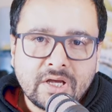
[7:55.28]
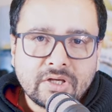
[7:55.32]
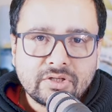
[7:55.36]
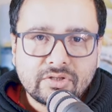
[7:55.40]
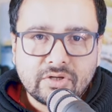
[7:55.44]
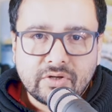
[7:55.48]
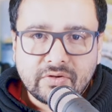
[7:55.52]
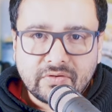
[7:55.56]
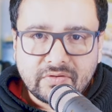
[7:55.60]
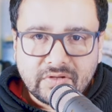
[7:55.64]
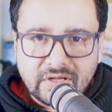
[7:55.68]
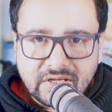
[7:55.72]

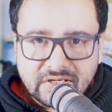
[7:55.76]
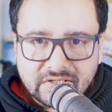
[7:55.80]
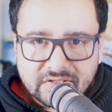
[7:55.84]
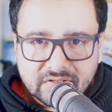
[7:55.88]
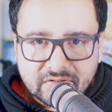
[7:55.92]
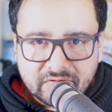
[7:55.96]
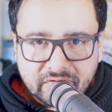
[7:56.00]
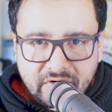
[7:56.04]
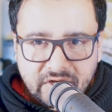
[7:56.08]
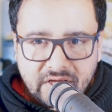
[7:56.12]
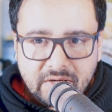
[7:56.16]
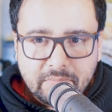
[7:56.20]
So
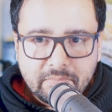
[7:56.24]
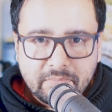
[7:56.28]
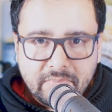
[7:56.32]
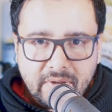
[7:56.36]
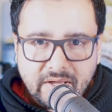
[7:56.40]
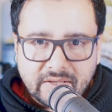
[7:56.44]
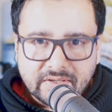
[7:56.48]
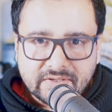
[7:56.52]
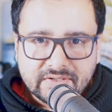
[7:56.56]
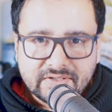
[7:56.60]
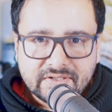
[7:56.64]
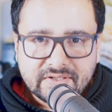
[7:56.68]
these three
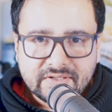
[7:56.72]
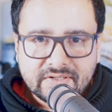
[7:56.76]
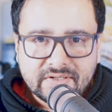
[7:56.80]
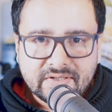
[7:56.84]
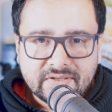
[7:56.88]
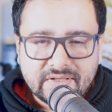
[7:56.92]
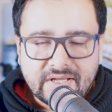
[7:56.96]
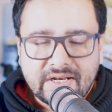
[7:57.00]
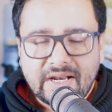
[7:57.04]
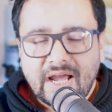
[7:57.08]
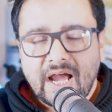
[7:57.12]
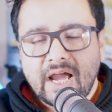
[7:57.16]
myths
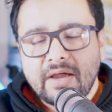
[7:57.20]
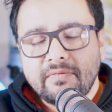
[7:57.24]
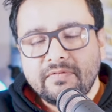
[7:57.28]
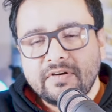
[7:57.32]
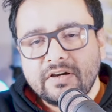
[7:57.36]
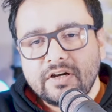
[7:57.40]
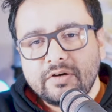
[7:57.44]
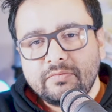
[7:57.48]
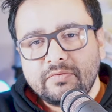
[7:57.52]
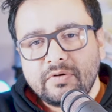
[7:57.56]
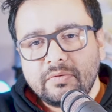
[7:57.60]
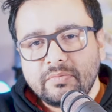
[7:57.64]
that I have
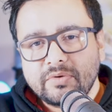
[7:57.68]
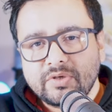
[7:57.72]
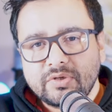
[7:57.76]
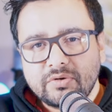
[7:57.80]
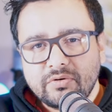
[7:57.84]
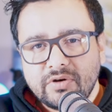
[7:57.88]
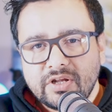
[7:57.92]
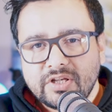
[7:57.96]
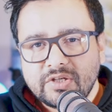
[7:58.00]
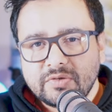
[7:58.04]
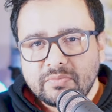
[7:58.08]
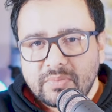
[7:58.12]
heard from
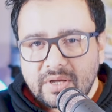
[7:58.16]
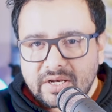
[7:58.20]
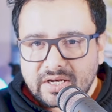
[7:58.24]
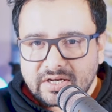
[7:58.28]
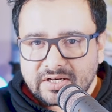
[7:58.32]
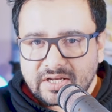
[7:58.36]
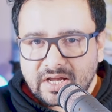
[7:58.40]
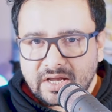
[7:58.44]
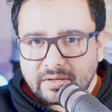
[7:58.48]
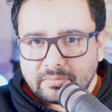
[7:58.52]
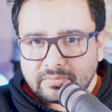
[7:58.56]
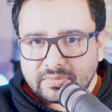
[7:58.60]
students
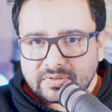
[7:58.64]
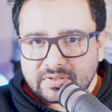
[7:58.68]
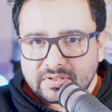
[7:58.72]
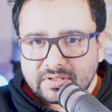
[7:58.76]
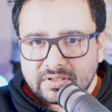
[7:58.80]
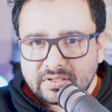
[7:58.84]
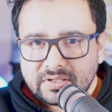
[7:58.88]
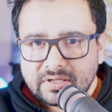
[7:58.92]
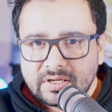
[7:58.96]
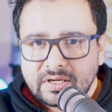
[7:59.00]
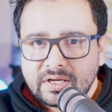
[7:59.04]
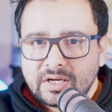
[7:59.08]
many
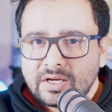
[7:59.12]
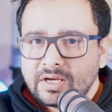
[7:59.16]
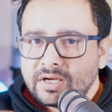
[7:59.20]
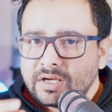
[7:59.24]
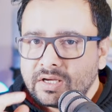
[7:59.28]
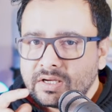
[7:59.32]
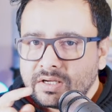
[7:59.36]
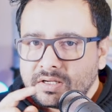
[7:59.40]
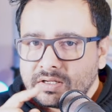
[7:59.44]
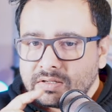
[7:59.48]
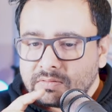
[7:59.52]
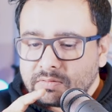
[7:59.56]
times
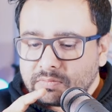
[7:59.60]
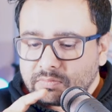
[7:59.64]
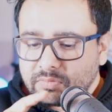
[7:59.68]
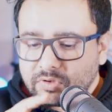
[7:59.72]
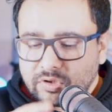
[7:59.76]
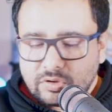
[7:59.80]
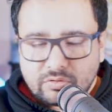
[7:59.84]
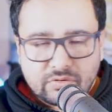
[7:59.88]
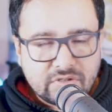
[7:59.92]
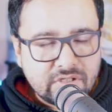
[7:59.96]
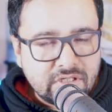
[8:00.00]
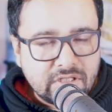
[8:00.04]

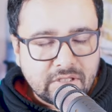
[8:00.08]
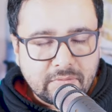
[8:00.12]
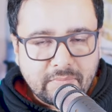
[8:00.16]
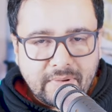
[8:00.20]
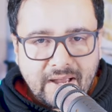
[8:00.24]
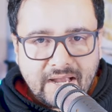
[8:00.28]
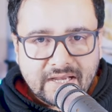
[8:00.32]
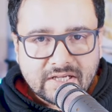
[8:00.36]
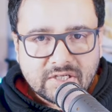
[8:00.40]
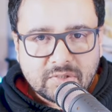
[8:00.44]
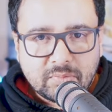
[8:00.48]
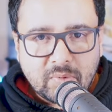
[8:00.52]
using the
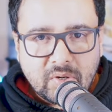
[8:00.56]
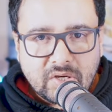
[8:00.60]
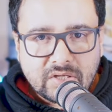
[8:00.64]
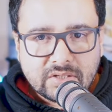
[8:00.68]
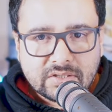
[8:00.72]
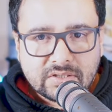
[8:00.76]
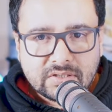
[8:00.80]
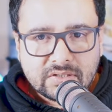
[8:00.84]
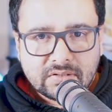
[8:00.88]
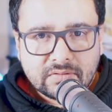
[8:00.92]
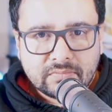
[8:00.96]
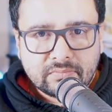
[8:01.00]

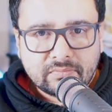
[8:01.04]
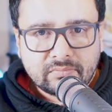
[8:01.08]
backspace,